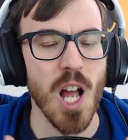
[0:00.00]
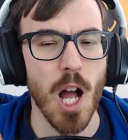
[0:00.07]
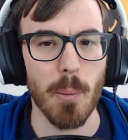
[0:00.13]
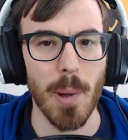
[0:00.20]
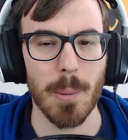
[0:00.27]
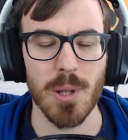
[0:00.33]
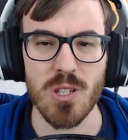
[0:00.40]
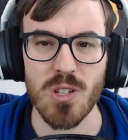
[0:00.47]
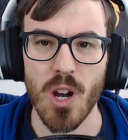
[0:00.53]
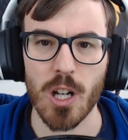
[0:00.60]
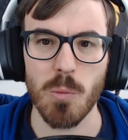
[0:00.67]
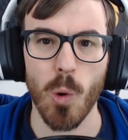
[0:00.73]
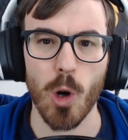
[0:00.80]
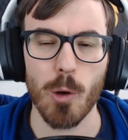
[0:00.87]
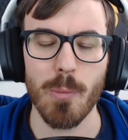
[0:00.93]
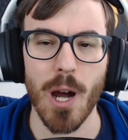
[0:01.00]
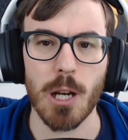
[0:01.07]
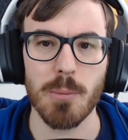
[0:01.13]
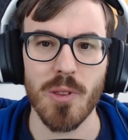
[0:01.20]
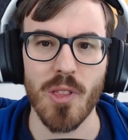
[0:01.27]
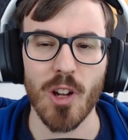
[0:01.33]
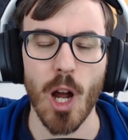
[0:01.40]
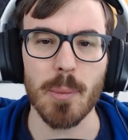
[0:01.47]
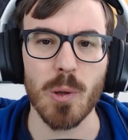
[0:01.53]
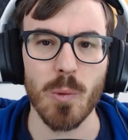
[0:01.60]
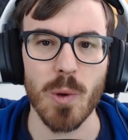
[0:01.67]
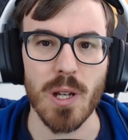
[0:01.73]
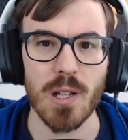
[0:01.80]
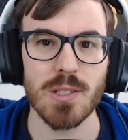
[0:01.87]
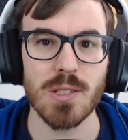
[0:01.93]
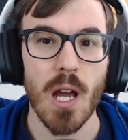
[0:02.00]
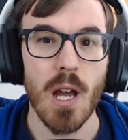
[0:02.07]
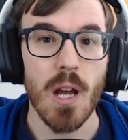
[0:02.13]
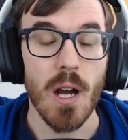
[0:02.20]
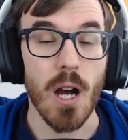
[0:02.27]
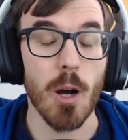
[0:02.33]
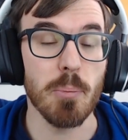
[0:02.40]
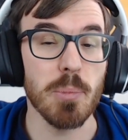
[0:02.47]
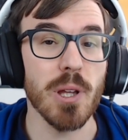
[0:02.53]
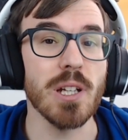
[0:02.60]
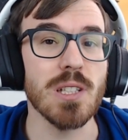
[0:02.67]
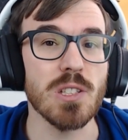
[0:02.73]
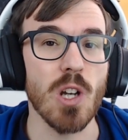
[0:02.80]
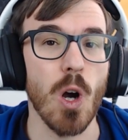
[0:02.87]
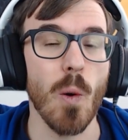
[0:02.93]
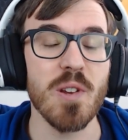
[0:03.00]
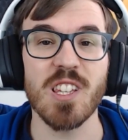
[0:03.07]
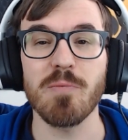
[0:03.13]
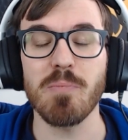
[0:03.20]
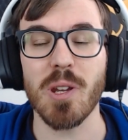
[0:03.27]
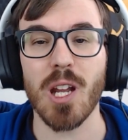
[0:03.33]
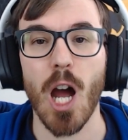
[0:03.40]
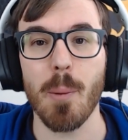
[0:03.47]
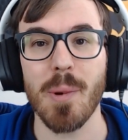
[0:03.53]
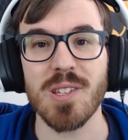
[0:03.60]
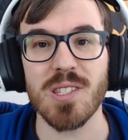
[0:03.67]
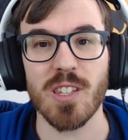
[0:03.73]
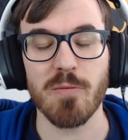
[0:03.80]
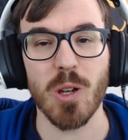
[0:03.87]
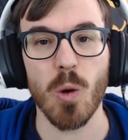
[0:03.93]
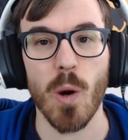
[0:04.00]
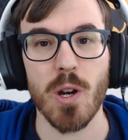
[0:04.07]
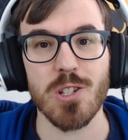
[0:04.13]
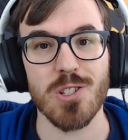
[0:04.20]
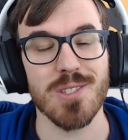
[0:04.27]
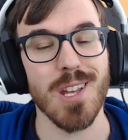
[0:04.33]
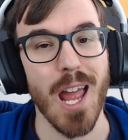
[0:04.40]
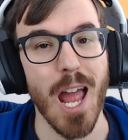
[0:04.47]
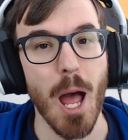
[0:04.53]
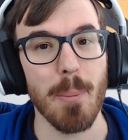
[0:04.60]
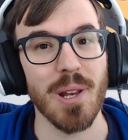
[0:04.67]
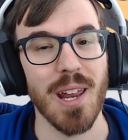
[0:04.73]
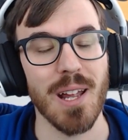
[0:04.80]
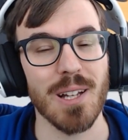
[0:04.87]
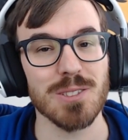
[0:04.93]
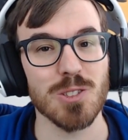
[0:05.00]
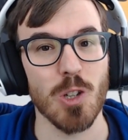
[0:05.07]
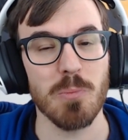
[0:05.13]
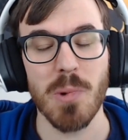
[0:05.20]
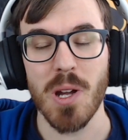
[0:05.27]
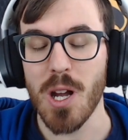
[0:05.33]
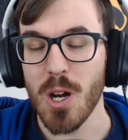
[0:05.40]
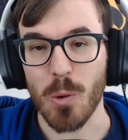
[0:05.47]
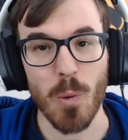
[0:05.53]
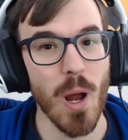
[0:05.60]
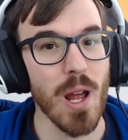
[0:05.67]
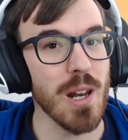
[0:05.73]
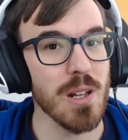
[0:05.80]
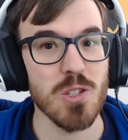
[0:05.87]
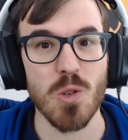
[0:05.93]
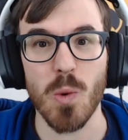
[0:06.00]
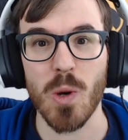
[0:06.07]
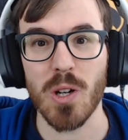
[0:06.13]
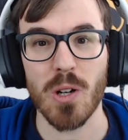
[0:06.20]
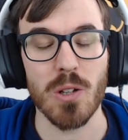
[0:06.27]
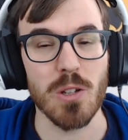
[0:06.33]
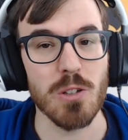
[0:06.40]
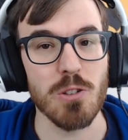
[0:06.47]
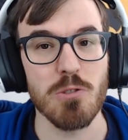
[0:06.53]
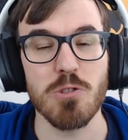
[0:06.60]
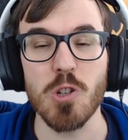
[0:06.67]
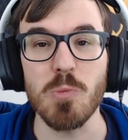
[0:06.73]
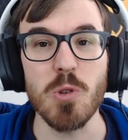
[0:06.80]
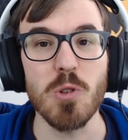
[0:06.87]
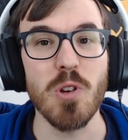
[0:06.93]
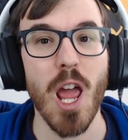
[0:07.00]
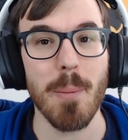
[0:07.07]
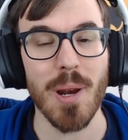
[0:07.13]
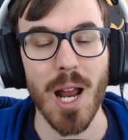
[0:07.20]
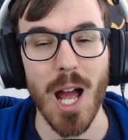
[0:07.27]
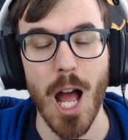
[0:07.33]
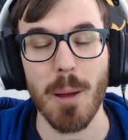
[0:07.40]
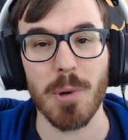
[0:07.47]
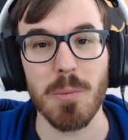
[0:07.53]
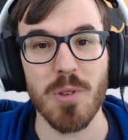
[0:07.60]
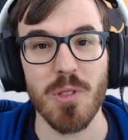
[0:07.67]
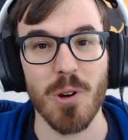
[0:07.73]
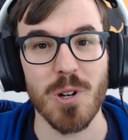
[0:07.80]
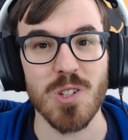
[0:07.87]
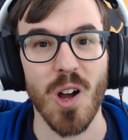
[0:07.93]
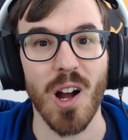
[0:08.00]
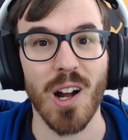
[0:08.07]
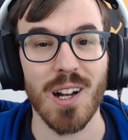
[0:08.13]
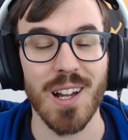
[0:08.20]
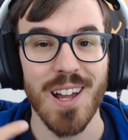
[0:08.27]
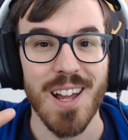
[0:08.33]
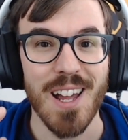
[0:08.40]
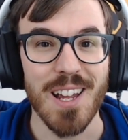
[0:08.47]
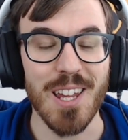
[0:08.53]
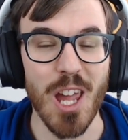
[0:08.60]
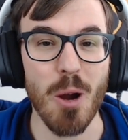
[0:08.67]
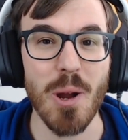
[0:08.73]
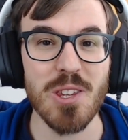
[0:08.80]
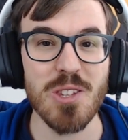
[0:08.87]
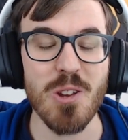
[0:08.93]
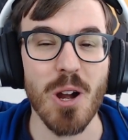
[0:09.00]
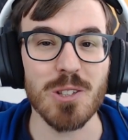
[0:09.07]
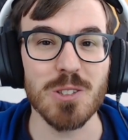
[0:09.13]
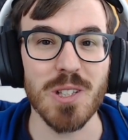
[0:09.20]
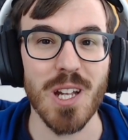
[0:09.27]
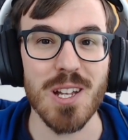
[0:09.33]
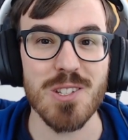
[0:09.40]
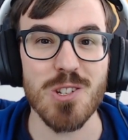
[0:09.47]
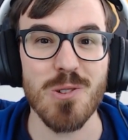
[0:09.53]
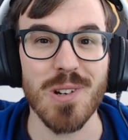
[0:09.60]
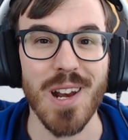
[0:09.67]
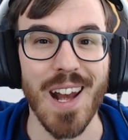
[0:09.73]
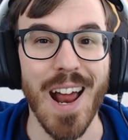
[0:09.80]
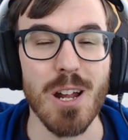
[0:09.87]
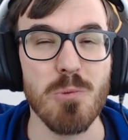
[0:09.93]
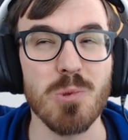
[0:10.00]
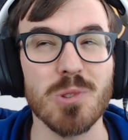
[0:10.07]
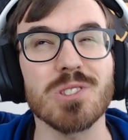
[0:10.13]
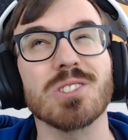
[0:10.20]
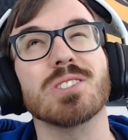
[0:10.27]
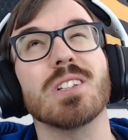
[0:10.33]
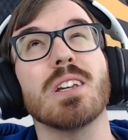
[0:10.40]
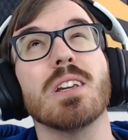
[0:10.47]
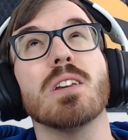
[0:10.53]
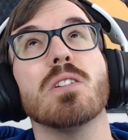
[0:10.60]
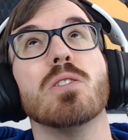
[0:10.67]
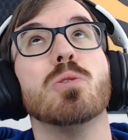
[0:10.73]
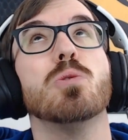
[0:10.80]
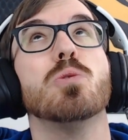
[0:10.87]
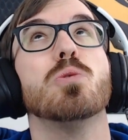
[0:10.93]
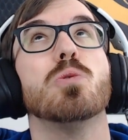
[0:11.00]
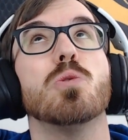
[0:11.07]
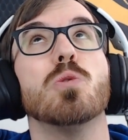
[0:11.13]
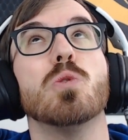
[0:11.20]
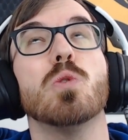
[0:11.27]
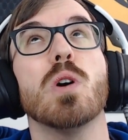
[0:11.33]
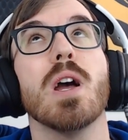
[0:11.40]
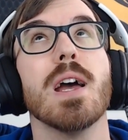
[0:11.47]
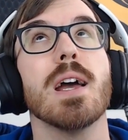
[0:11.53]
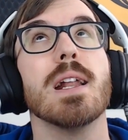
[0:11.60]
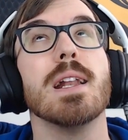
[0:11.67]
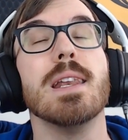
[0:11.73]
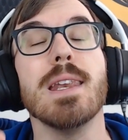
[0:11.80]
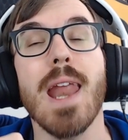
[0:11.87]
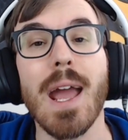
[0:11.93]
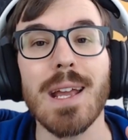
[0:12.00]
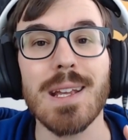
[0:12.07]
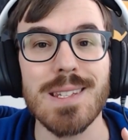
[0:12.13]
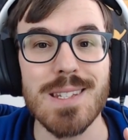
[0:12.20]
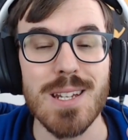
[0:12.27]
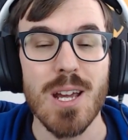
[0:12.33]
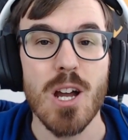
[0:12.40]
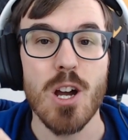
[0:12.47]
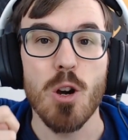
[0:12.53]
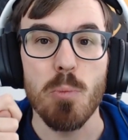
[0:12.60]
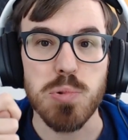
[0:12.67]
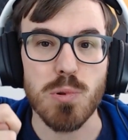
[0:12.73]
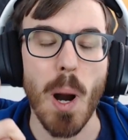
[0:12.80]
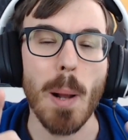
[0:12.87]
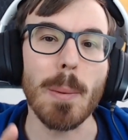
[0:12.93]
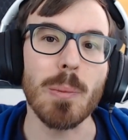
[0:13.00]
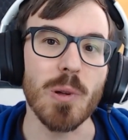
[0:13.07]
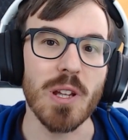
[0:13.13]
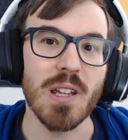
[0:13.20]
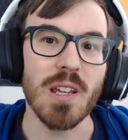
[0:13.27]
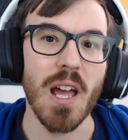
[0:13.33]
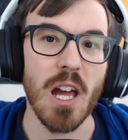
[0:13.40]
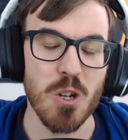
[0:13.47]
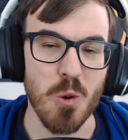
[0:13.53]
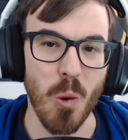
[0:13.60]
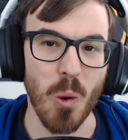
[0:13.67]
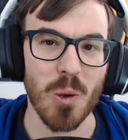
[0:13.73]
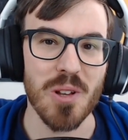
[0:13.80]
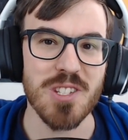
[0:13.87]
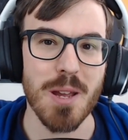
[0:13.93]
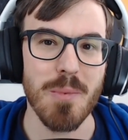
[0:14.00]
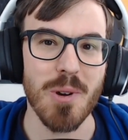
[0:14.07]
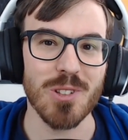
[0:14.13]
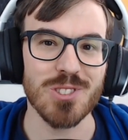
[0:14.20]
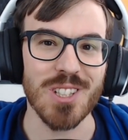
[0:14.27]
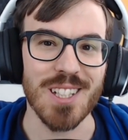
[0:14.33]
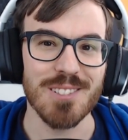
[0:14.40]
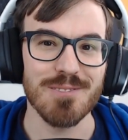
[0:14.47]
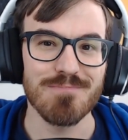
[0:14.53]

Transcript: I'll be able to talk more about them in the coming weeks. Please, as always, leave me comments, leave me questions. Happy to answer them. Reddit, Twitter, YouTube, you name it. I'm going to be there to talk. Can't wait to talk to you again soon, and I will see you next, probably at New Orleans MLG.